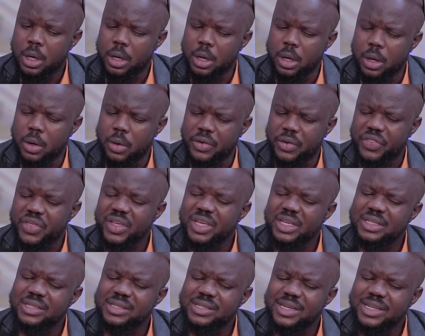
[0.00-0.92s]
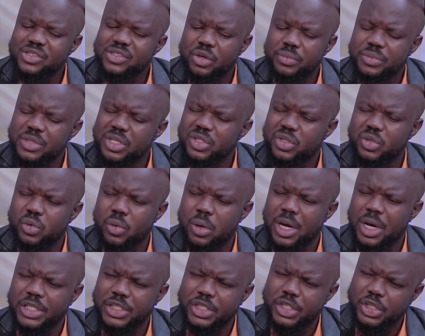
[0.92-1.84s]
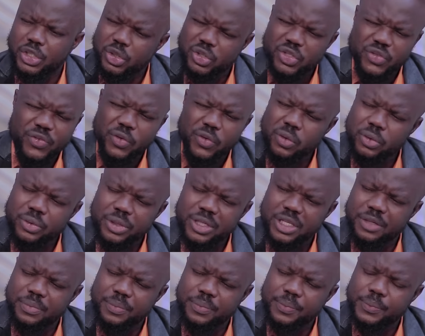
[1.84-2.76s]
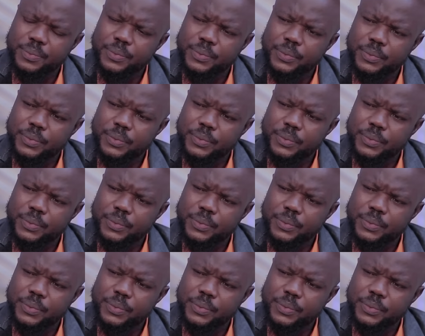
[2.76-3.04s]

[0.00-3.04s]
I think he said something to her and she just followed him.